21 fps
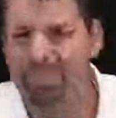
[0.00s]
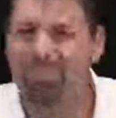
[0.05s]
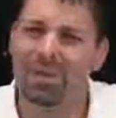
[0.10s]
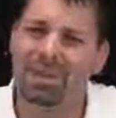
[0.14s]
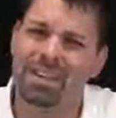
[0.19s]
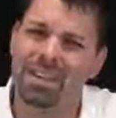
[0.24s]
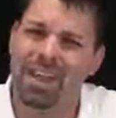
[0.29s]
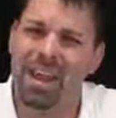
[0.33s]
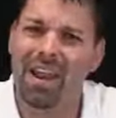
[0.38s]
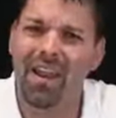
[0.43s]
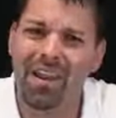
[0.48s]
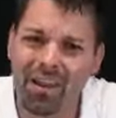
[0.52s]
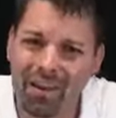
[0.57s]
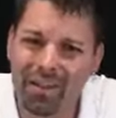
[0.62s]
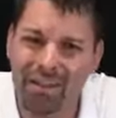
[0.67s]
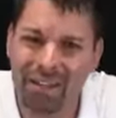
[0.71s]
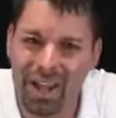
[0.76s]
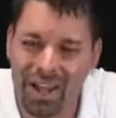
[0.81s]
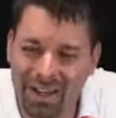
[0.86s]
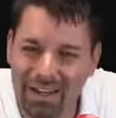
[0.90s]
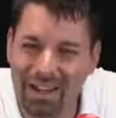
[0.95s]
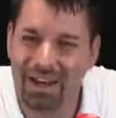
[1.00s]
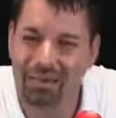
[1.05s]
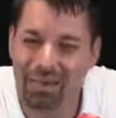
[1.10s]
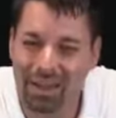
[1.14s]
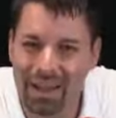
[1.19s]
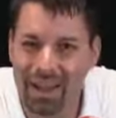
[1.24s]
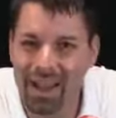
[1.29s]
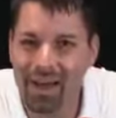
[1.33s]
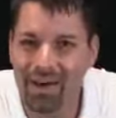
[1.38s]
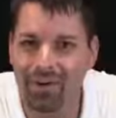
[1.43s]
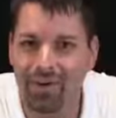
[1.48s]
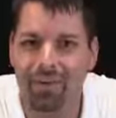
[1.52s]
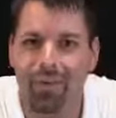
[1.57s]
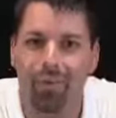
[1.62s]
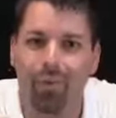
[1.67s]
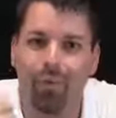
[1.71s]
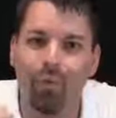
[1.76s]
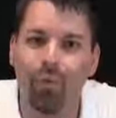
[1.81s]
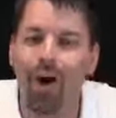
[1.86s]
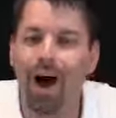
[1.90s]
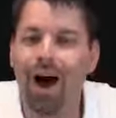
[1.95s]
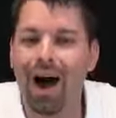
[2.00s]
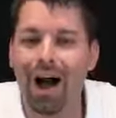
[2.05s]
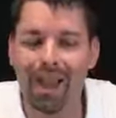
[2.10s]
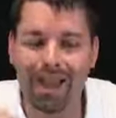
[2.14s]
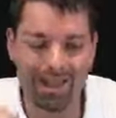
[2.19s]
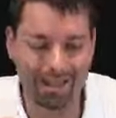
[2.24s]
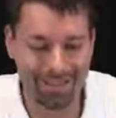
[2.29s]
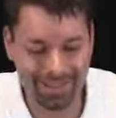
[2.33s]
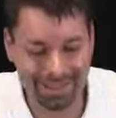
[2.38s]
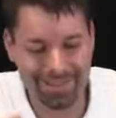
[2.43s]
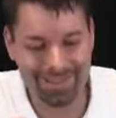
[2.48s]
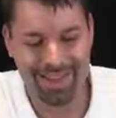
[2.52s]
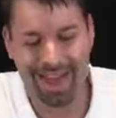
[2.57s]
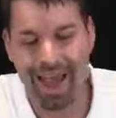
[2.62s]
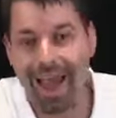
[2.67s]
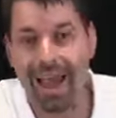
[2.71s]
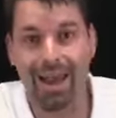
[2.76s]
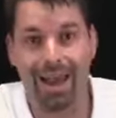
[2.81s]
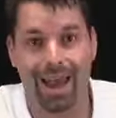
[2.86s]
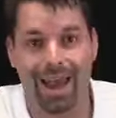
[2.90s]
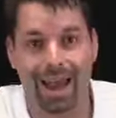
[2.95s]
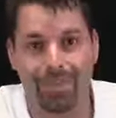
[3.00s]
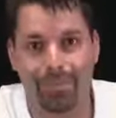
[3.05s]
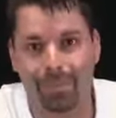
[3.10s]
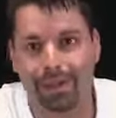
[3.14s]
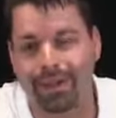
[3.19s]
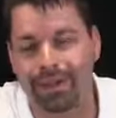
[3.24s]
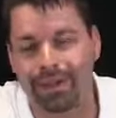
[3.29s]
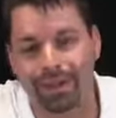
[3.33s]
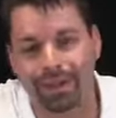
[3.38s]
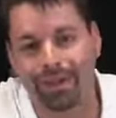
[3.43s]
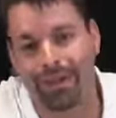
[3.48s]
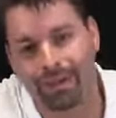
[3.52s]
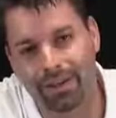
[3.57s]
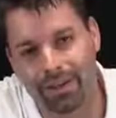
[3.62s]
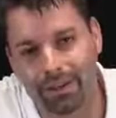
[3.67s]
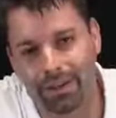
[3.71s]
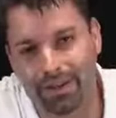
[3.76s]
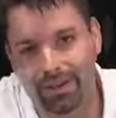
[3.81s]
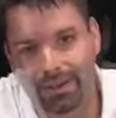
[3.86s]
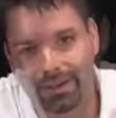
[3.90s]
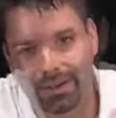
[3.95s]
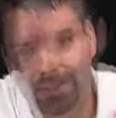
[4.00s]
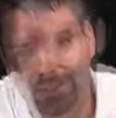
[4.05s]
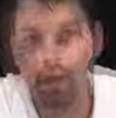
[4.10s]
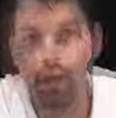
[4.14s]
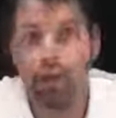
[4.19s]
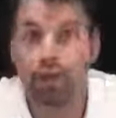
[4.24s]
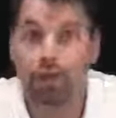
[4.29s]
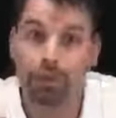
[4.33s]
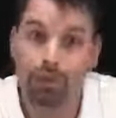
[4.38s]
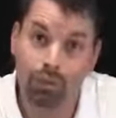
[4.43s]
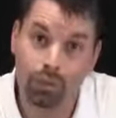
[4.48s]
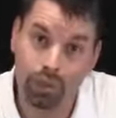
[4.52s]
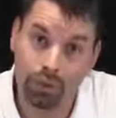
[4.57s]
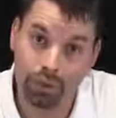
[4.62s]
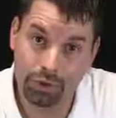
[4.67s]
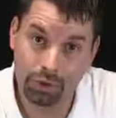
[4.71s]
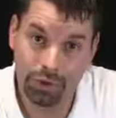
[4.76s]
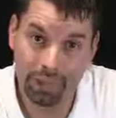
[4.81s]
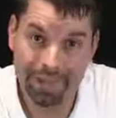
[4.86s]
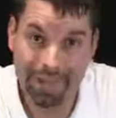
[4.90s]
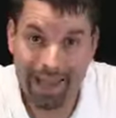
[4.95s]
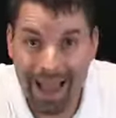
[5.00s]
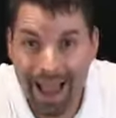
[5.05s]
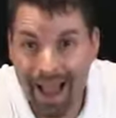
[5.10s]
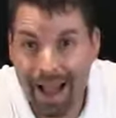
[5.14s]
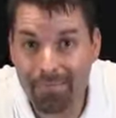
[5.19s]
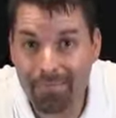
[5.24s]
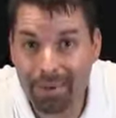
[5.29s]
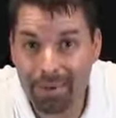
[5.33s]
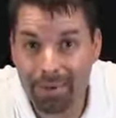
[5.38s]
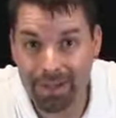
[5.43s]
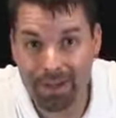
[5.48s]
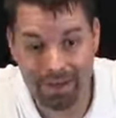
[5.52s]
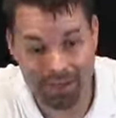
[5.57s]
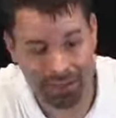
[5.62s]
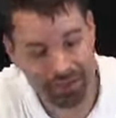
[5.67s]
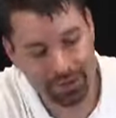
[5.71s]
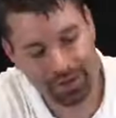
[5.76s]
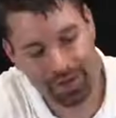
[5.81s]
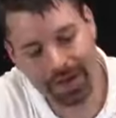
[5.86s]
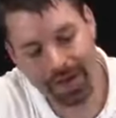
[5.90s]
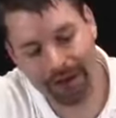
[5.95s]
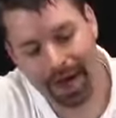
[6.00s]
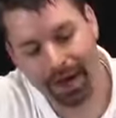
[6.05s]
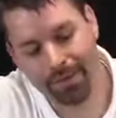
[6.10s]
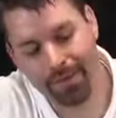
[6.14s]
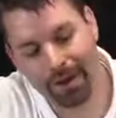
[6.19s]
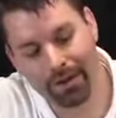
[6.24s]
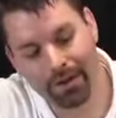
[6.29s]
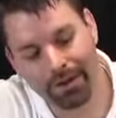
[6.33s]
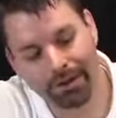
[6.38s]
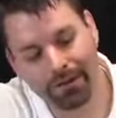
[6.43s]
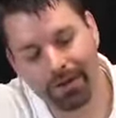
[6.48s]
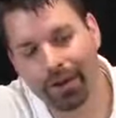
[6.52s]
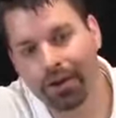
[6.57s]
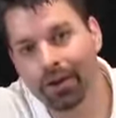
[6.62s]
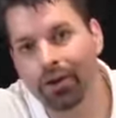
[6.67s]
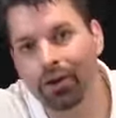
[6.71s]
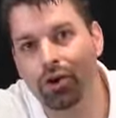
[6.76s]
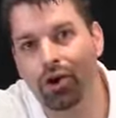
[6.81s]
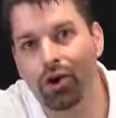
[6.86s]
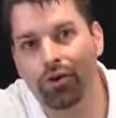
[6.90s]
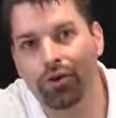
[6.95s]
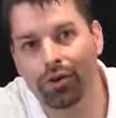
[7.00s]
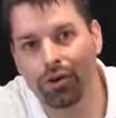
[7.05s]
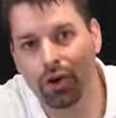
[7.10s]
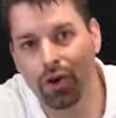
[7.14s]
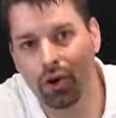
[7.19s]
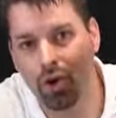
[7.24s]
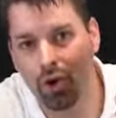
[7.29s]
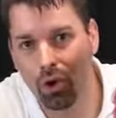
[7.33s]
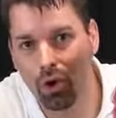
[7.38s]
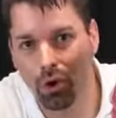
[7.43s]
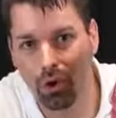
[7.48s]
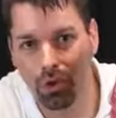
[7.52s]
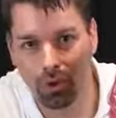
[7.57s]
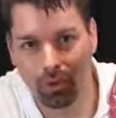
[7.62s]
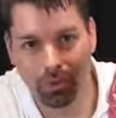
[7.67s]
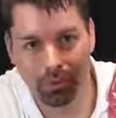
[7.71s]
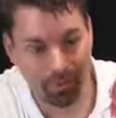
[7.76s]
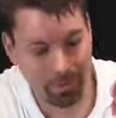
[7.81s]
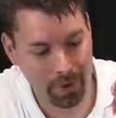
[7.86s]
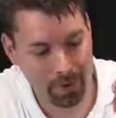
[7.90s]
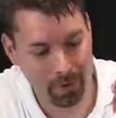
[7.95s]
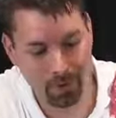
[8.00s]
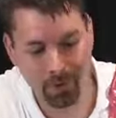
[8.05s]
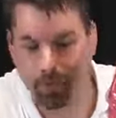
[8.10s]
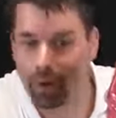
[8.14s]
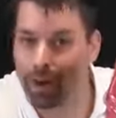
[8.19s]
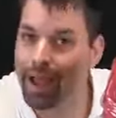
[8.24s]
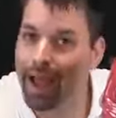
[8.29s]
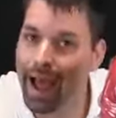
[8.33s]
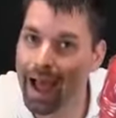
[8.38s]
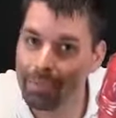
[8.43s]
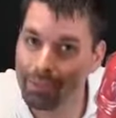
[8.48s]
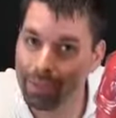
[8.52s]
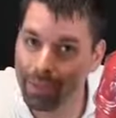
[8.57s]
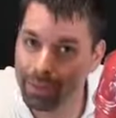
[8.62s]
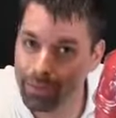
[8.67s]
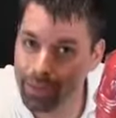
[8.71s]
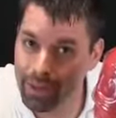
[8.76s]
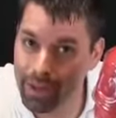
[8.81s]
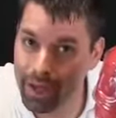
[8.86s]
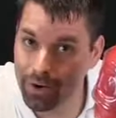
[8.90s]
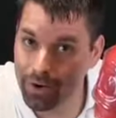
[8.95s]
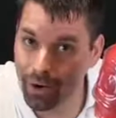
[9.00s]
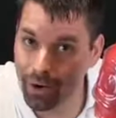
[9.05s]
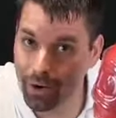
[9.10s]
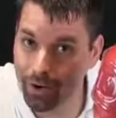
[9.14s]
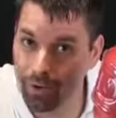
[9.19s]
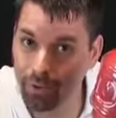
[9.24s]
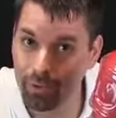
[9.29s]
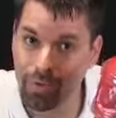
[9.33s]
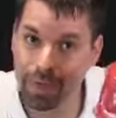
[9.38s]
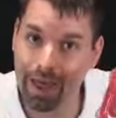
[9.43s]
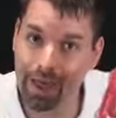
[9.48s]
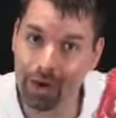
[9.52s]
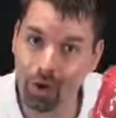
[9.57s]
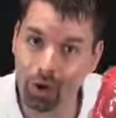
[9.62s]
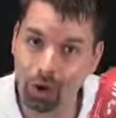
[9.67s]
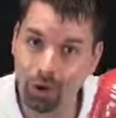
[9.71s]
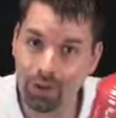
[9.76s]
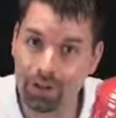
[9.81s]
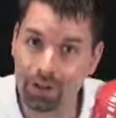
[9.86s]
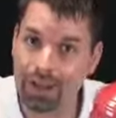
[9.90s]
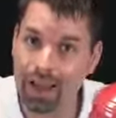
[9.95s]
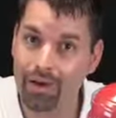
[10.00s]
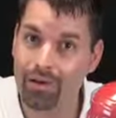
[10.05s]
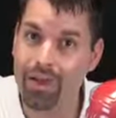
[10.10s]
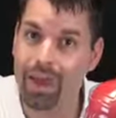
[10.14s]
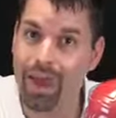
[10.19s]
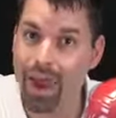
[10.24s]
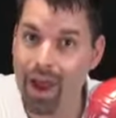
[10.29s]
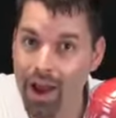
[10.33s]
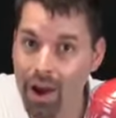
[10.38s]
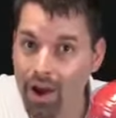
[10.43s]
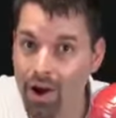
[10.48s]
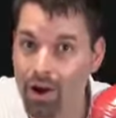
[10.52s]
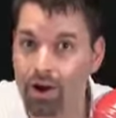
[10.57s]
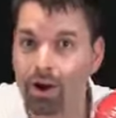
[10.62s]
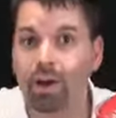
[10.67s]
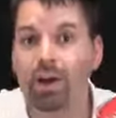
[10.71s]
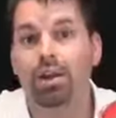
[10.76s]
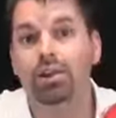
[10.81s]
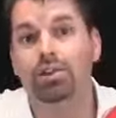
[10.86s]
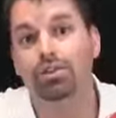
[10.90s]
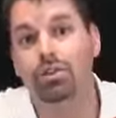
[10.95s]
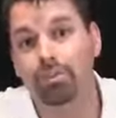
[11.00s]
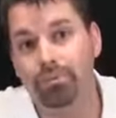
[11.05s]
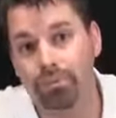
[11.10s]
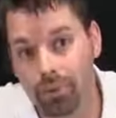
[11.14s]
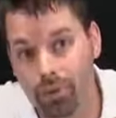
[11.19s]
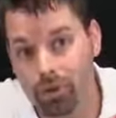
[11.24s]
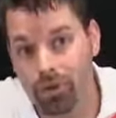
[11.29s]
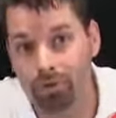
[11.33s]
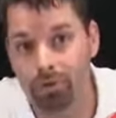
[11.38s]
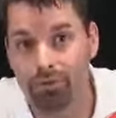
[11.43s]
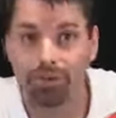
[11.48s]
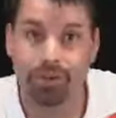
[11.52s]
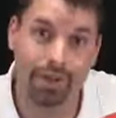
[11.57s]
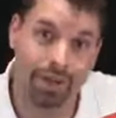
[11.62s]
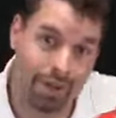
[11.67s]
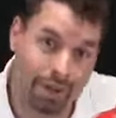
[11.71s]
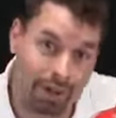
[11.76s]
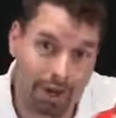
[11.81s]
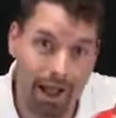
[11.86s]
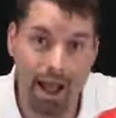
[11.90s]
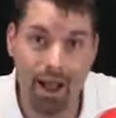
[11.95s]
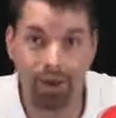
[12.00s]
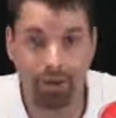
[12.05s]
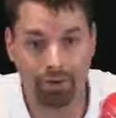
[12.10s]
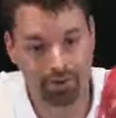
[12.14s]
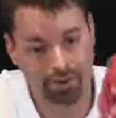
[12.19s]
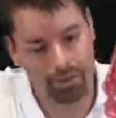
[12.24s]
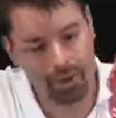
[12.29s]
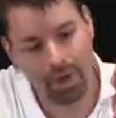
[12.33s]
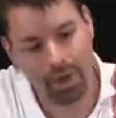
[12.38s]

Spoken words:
but the air is not coming out. Well, why is that happening? So what's really happening here is that I have my finger over the hole. What happened with that hole? Well, that hole allowed air to move in and out.